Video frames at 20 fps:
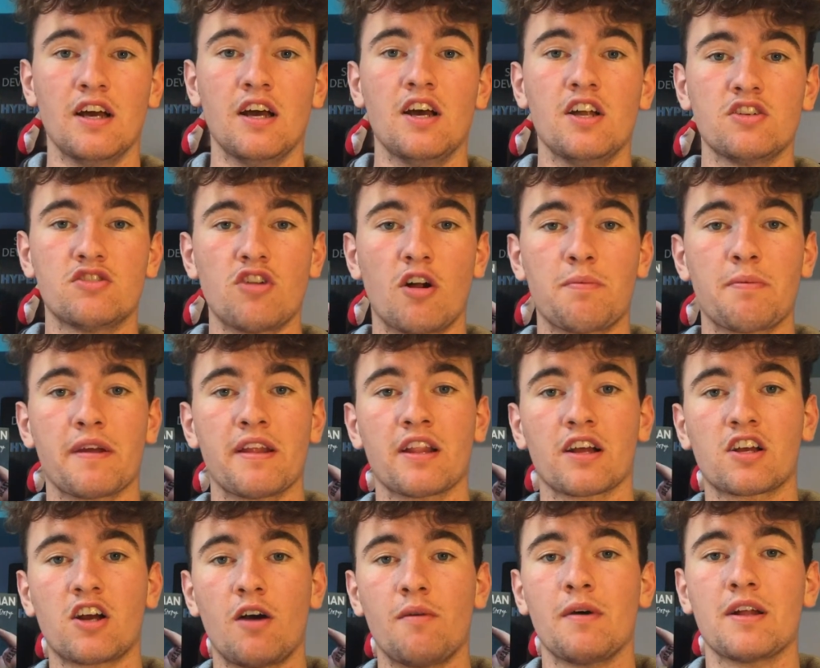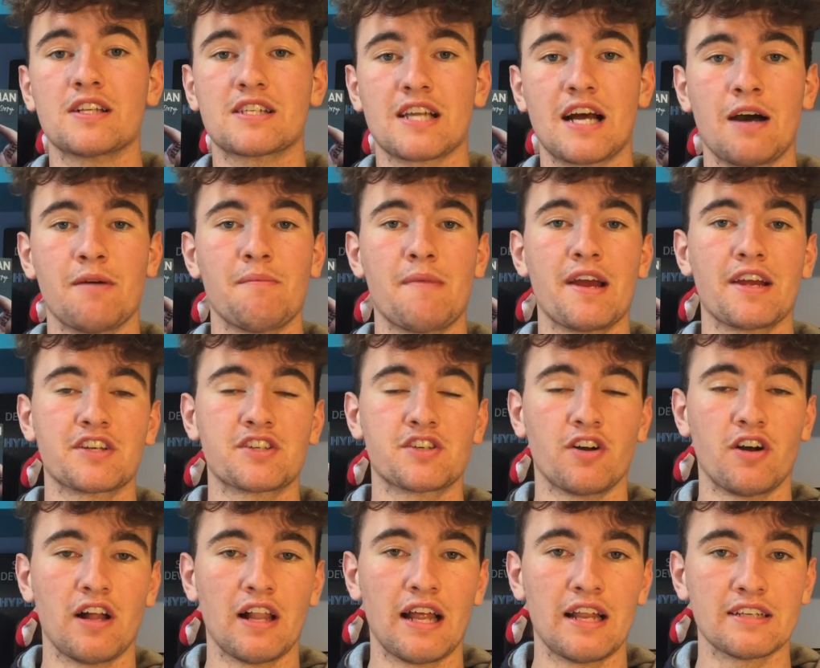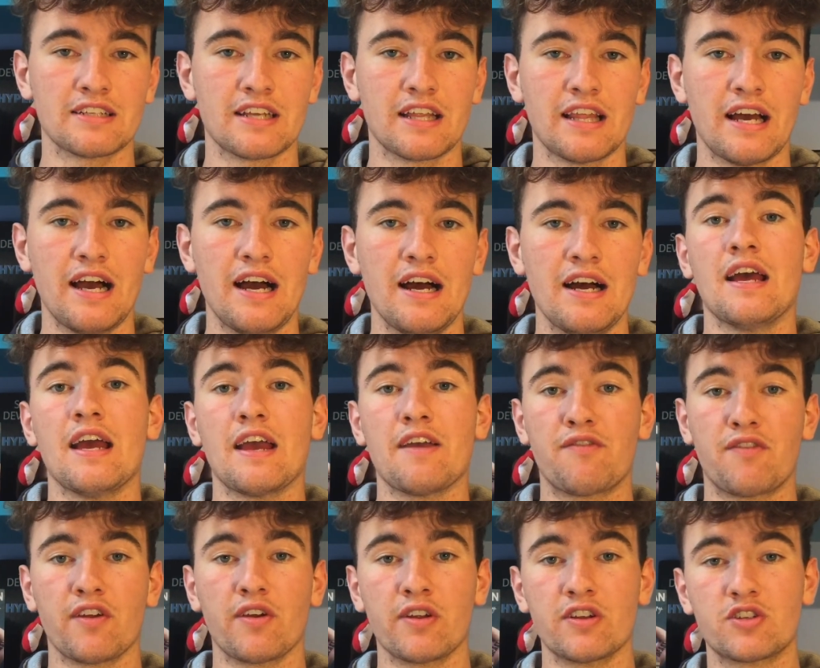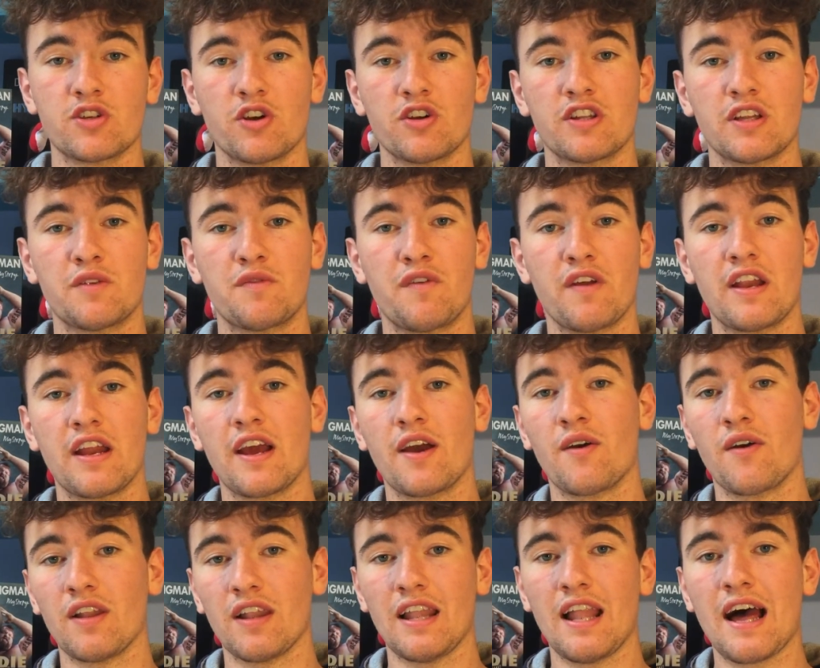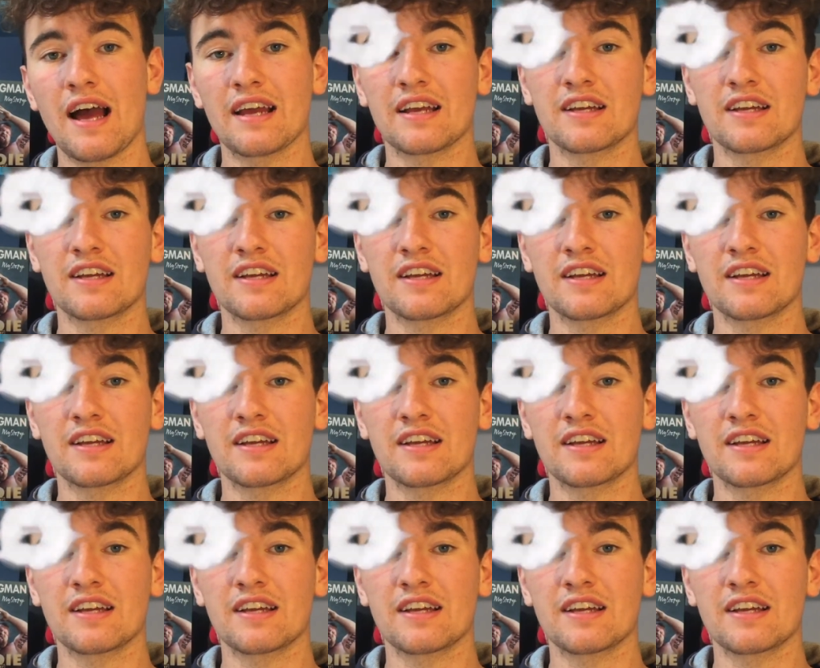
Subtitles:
drop it in the comments. I'll make sure I'll answer that. If you enjoyed this video, like,